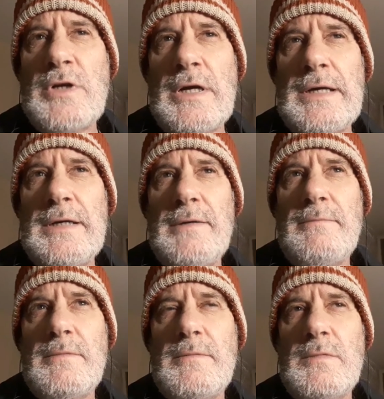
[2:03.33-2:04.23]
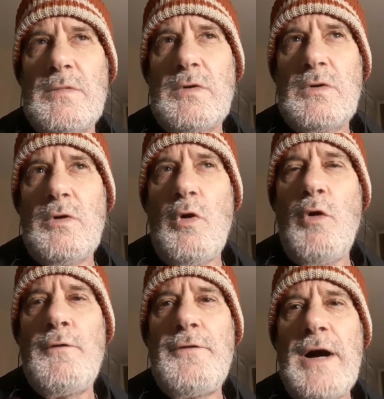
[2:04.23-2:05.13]
try
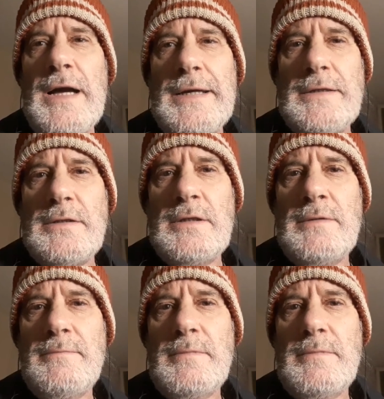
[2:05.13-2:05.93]
or find